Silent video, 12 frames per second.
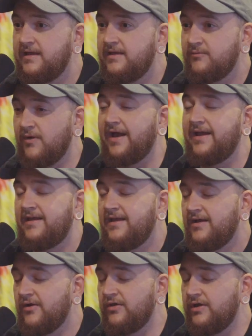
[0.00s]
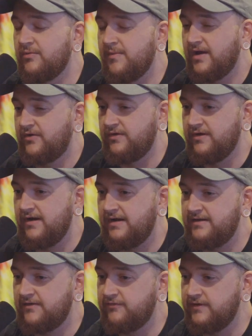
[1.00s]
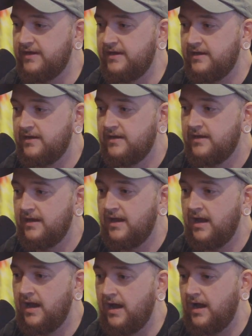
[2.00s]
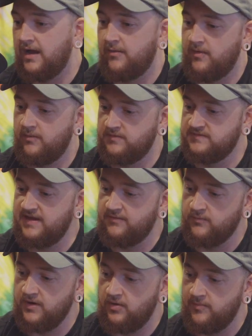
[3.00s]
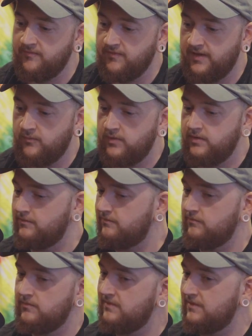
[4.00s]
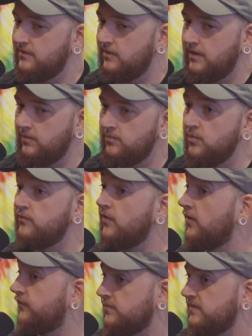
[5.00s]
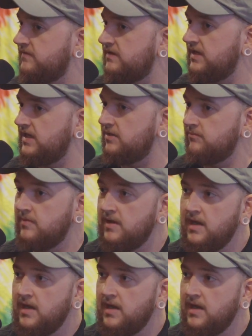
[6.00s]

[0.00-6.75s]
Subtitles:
Right. Earlier in my career, I definitely I was that realm of like when I would move on from a team.